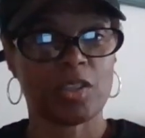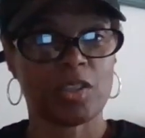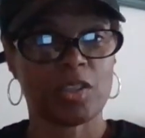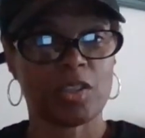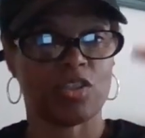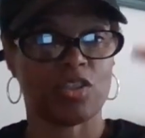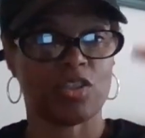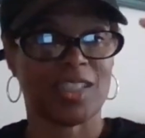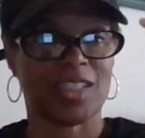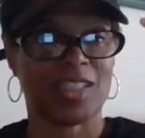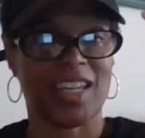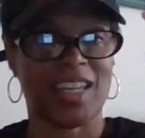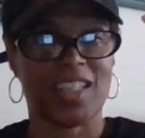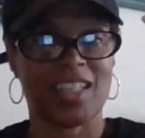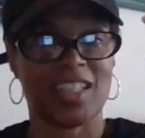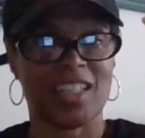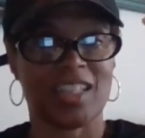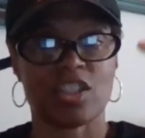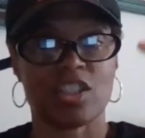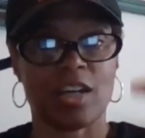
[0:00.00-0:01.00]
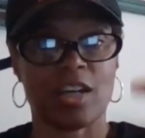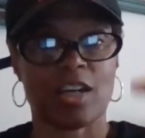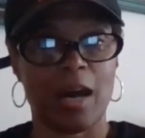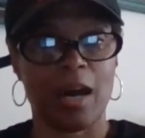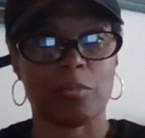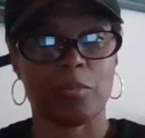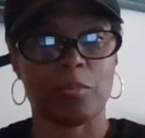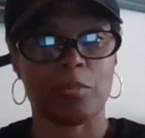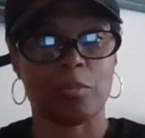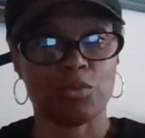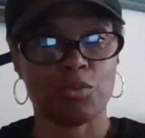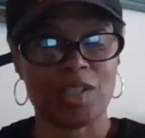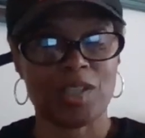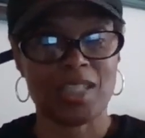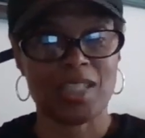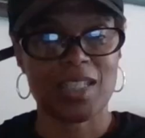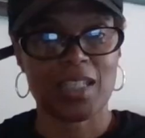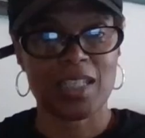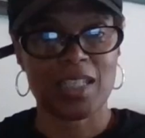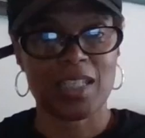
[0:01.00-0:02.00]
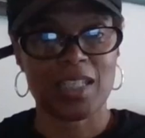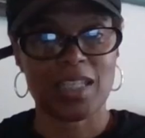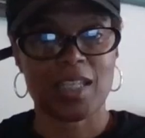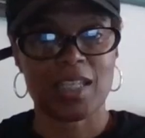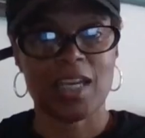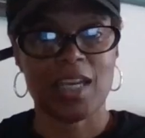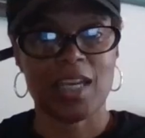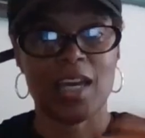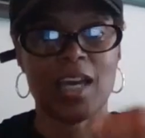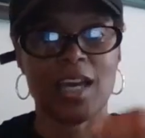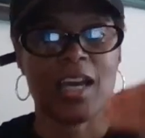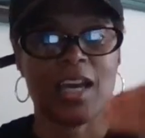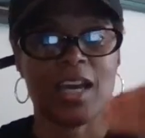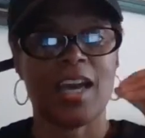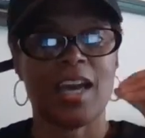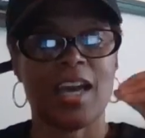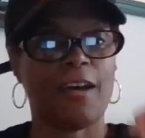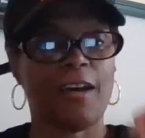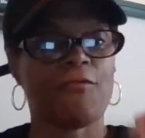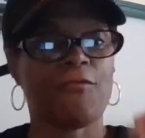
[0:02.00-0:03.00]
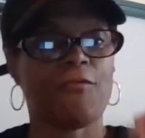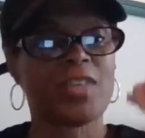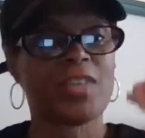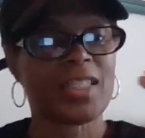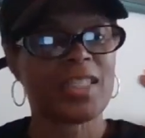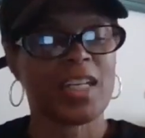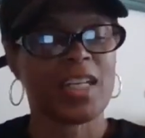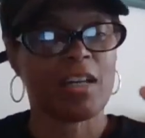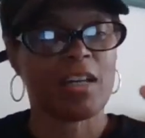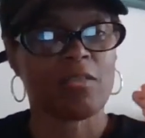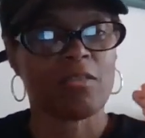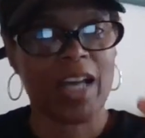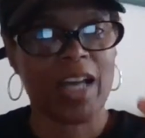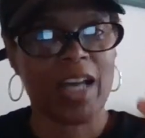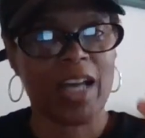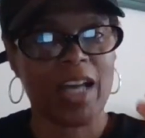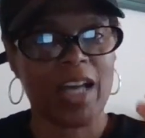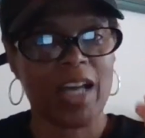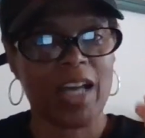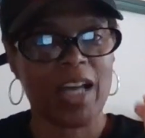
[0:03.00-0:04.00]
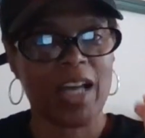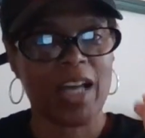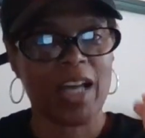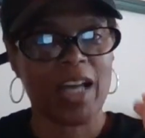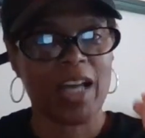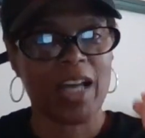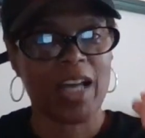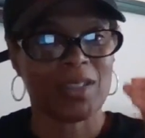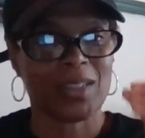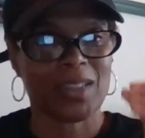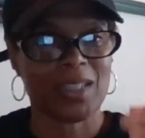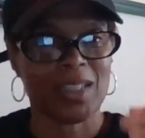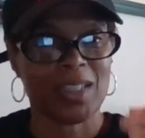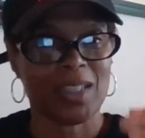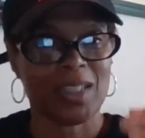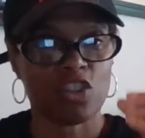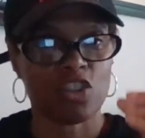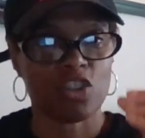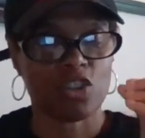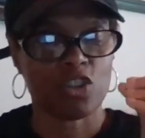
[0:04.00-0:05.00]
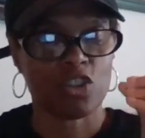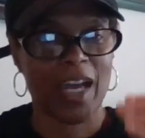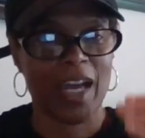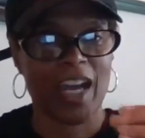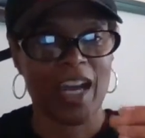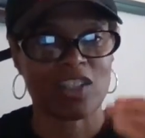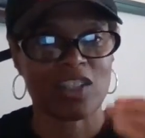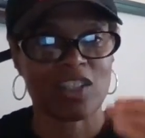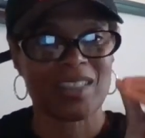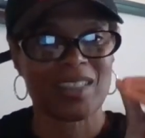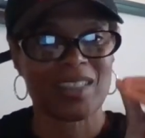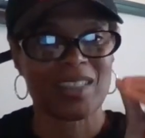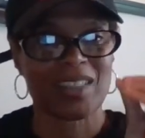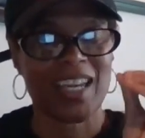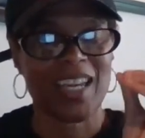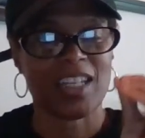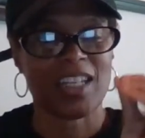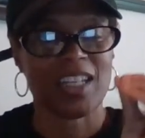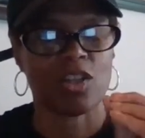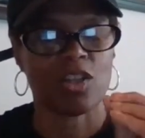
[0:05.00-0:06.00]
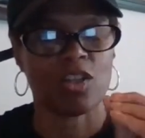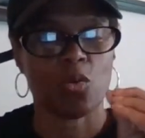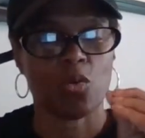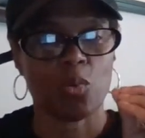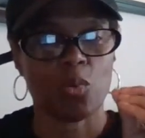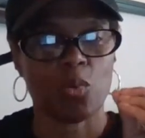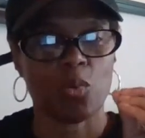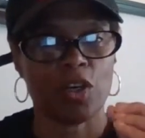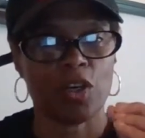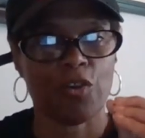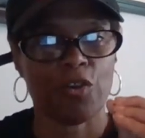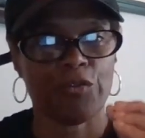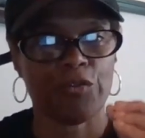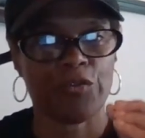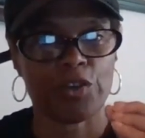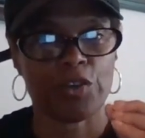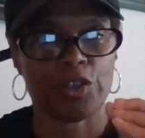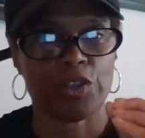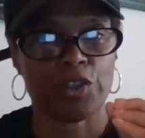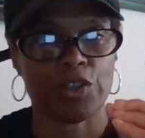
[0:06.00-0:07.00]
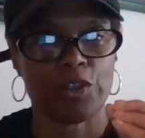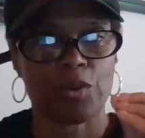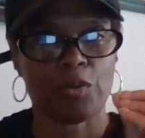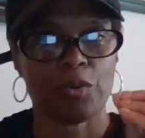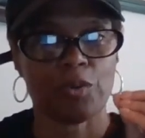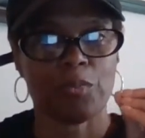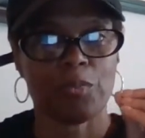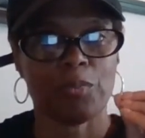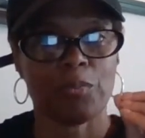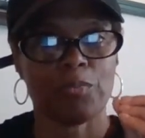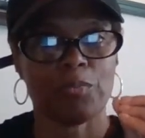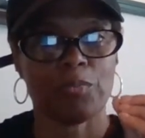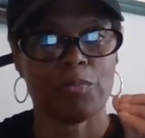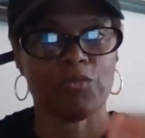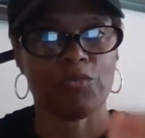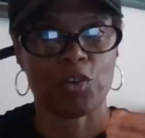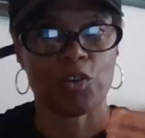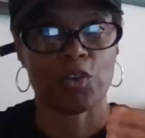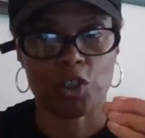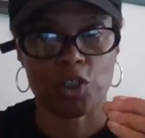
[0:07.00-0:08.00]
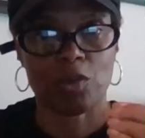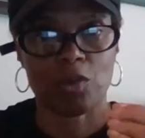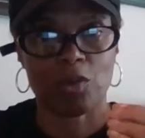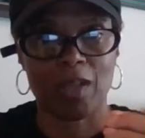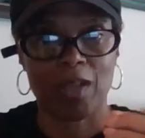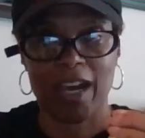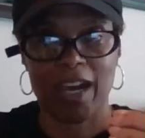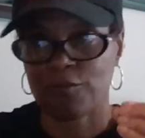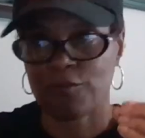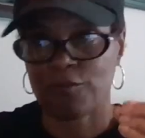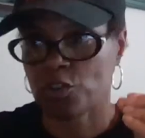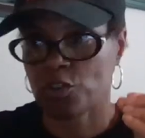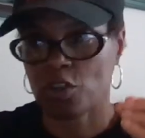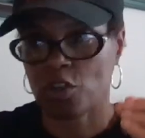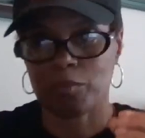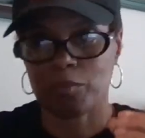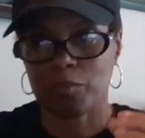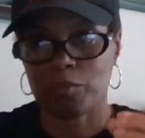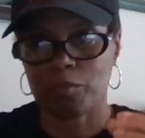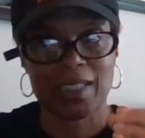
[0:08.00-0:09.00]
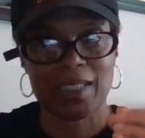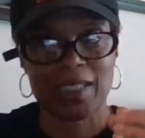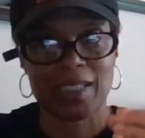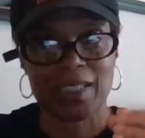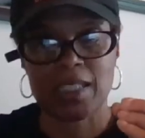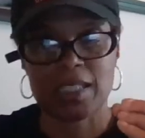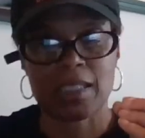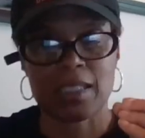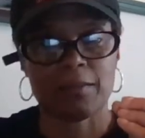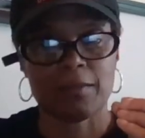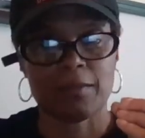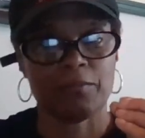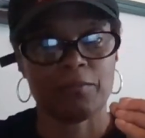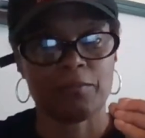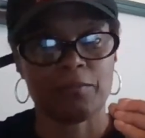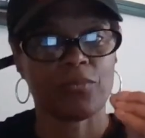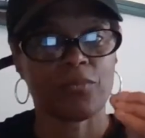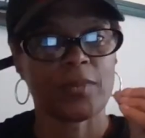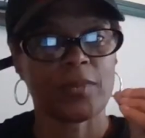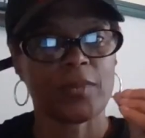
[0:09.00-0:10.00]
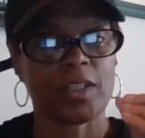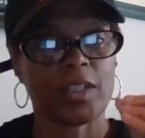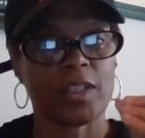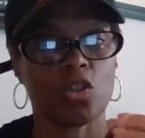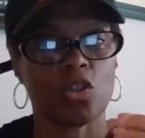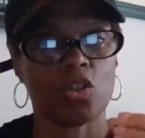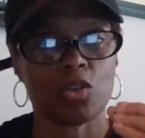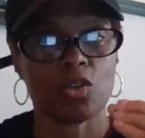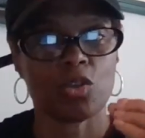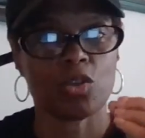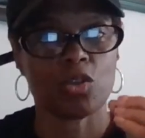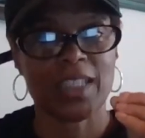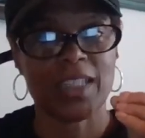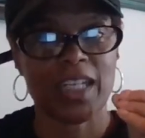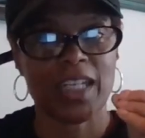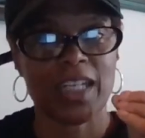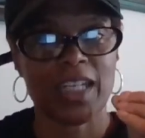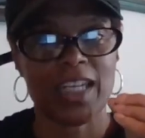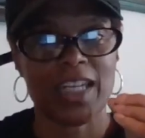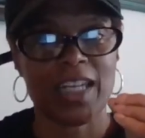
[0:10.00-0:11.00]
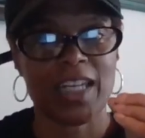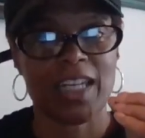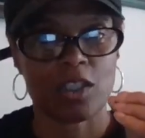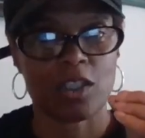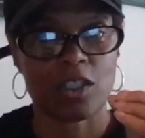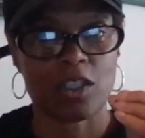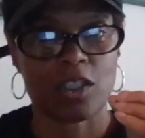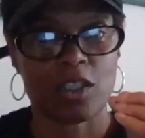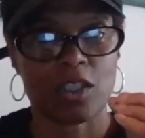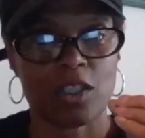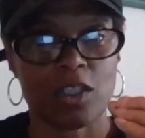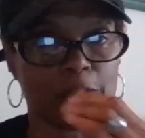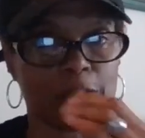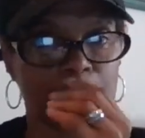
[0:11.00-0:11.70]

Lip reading: You're saying yes to opportunities. If it's in alignment with your intentions, your actions, and the will for your life or your business, you're saying yes to those.